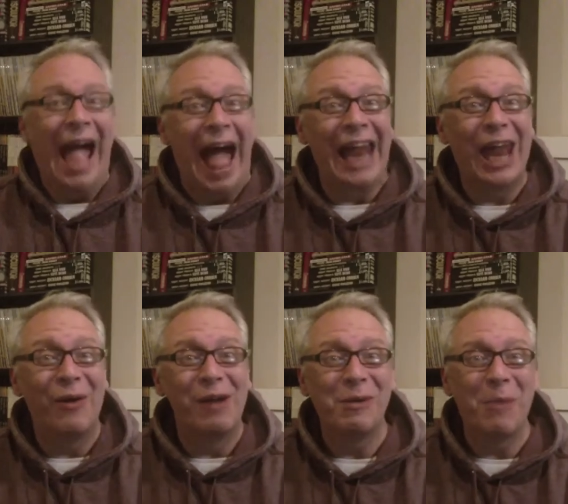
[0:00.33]

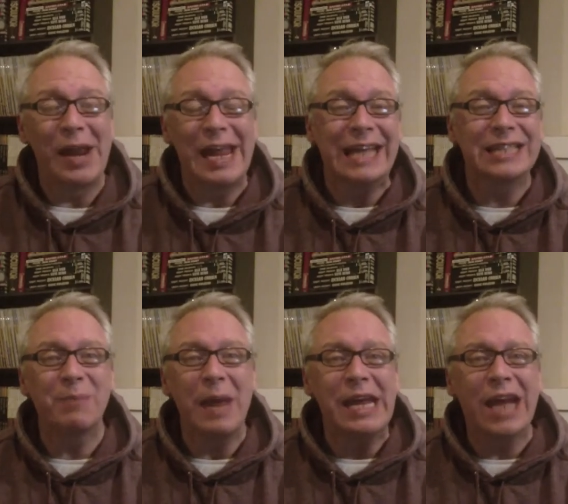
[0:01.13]
Hello everybody,
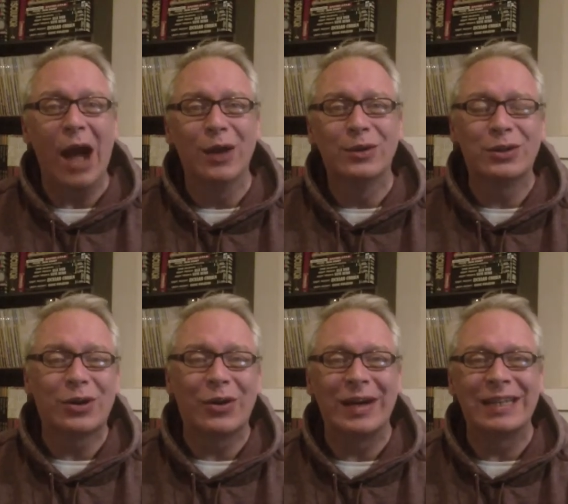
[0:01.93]
it's me
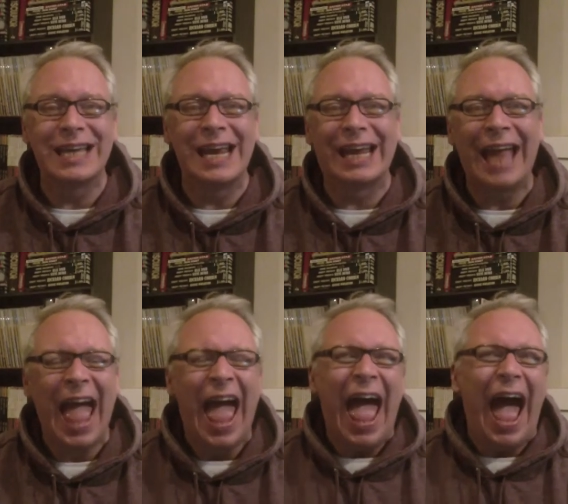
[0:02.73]
Ghost Critic
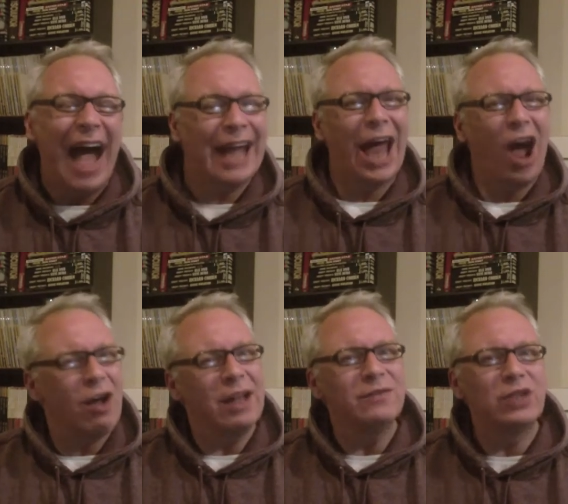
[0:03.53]
and
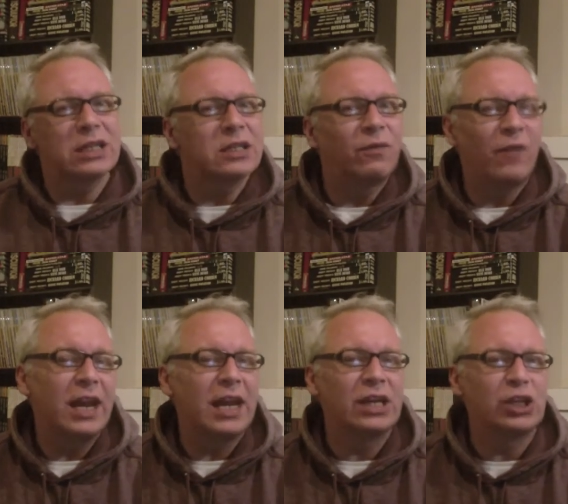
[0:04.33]
I've just
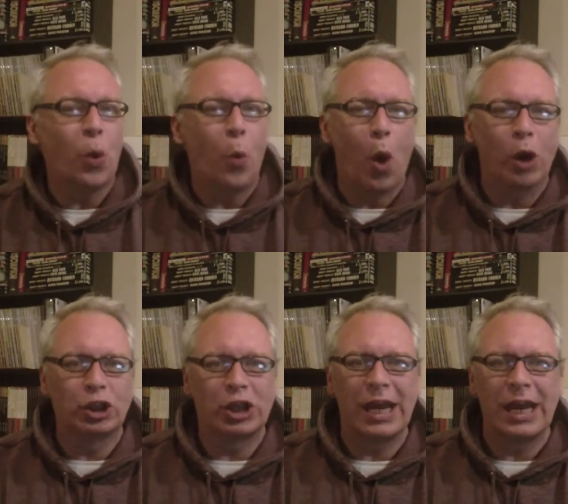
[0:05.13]
finished
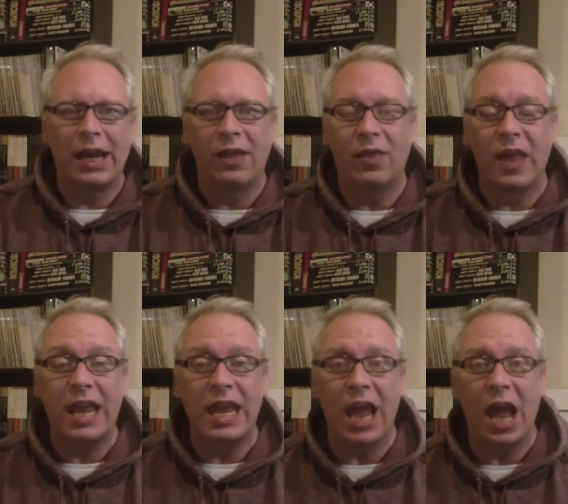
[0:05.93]
watching
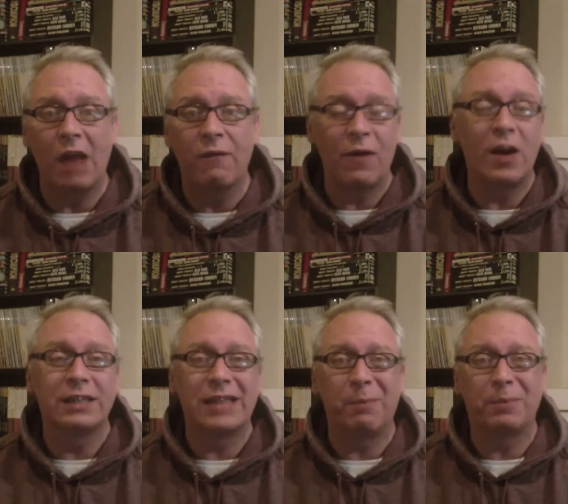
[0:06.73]
the
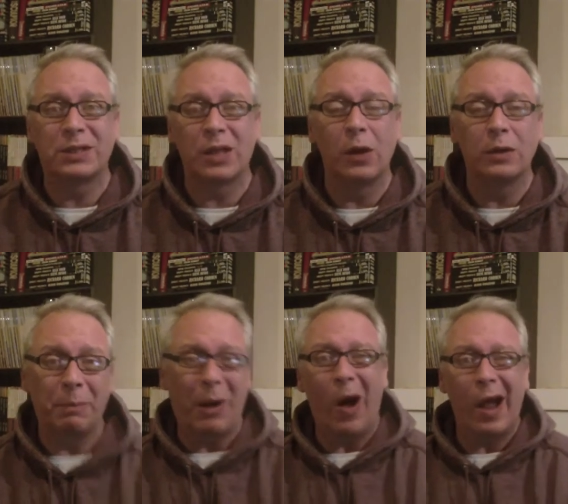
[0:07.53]
first episode,
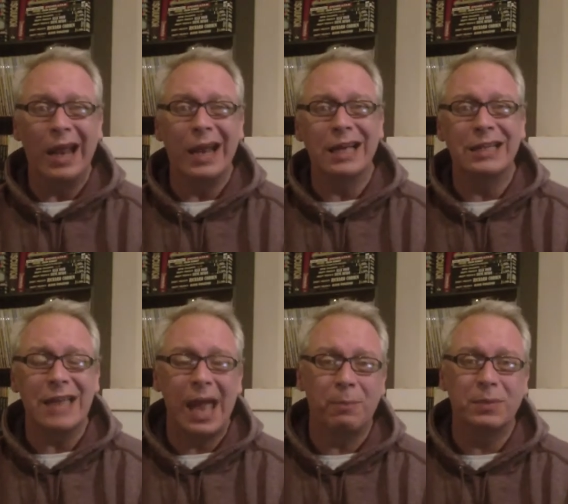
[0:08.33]
the
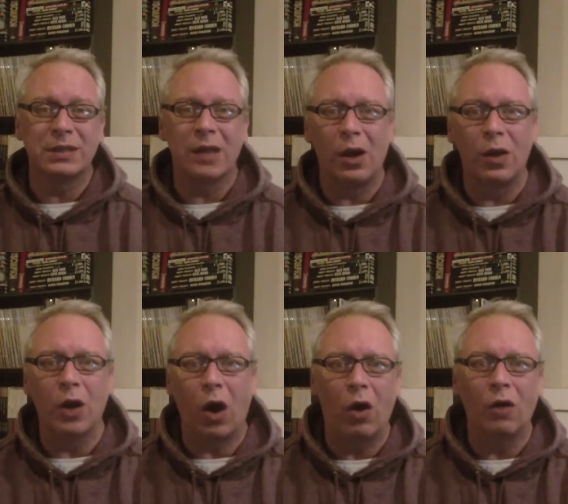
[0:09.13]
pilot
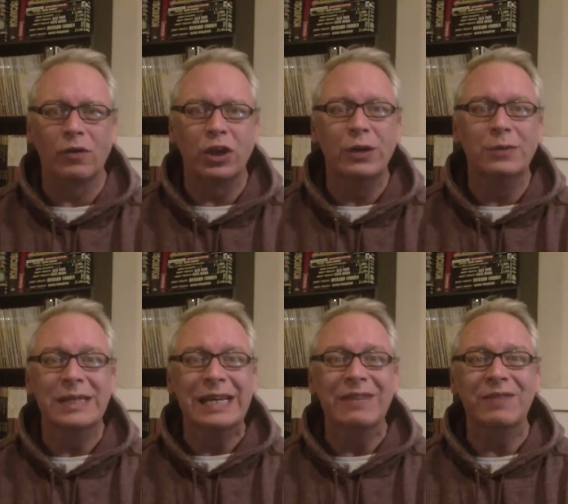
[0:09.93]
episode of new
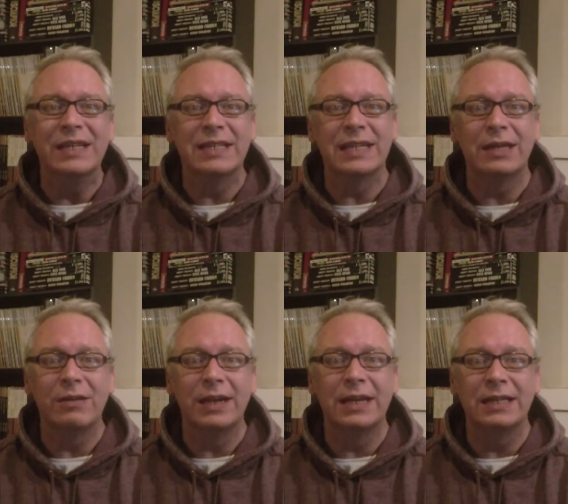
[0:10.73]
TV
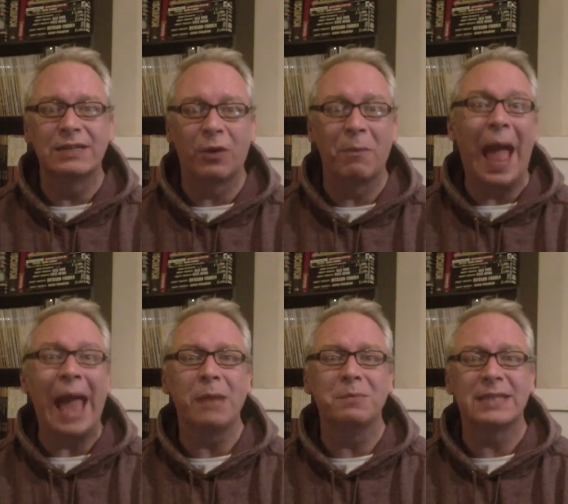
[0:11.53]
series from
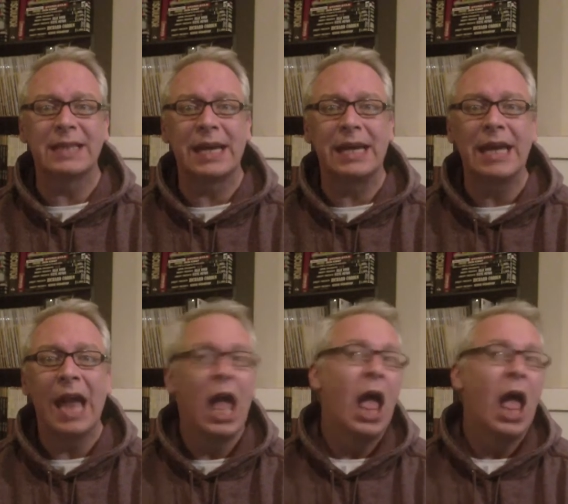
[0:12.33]
AMC,